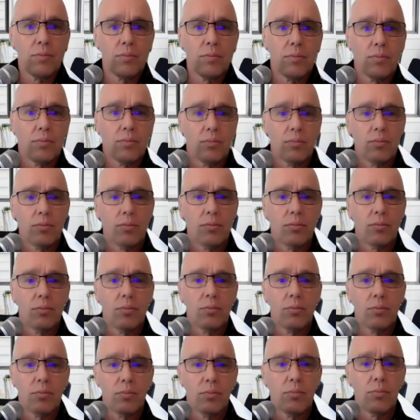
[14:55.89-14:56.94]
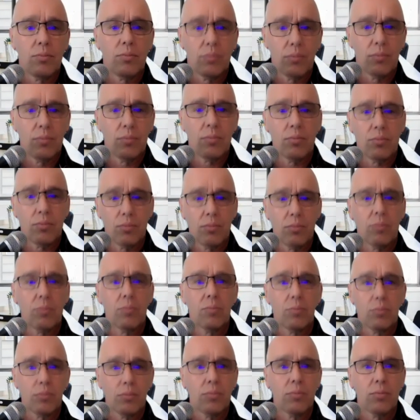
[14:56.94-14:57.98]

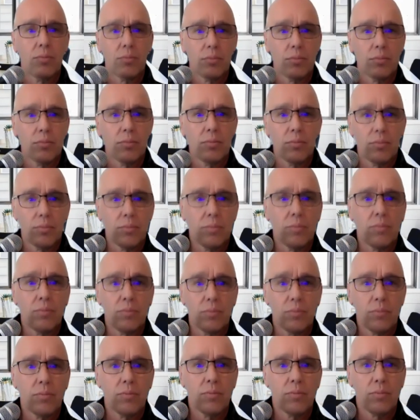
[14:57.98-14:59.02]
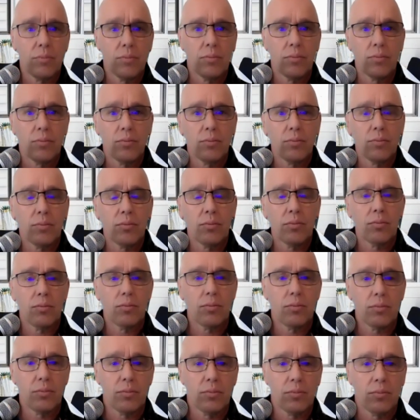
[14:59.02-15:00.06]

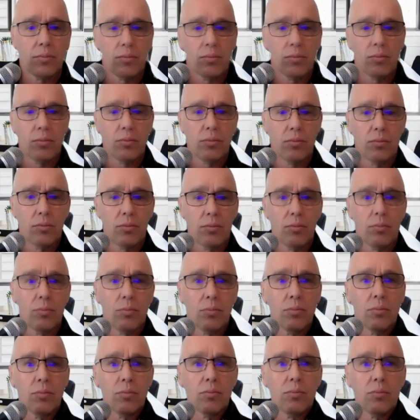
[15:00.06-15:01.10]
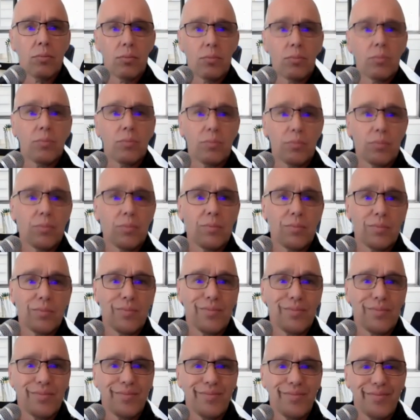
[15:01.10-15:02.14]

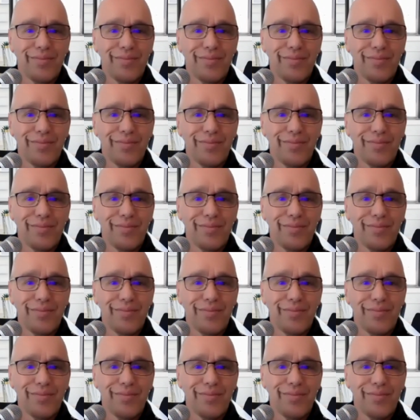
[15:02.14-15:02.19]
The person shown says nothing.